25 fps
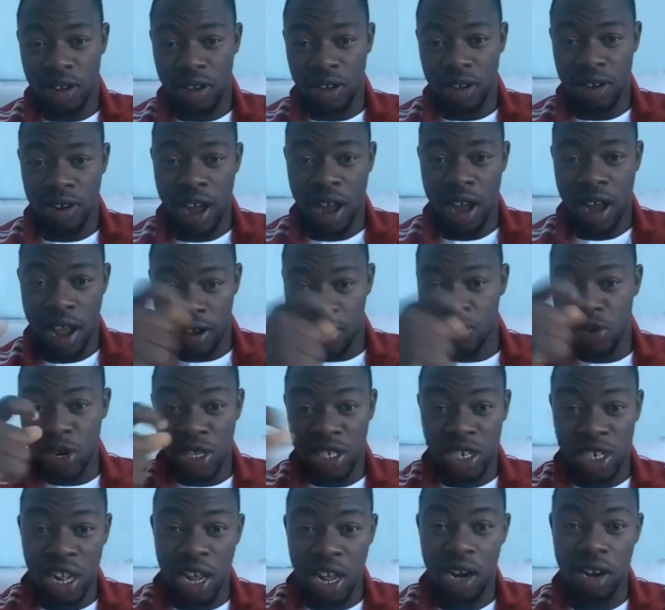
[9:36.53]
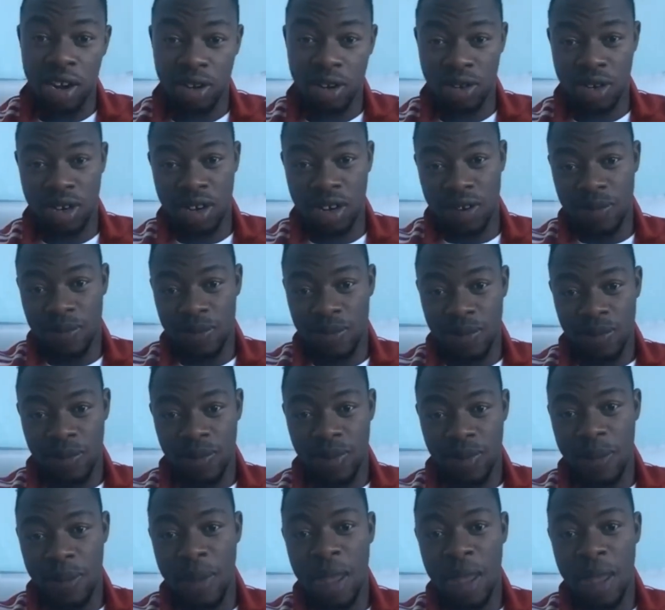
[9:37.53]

like retail it to them. And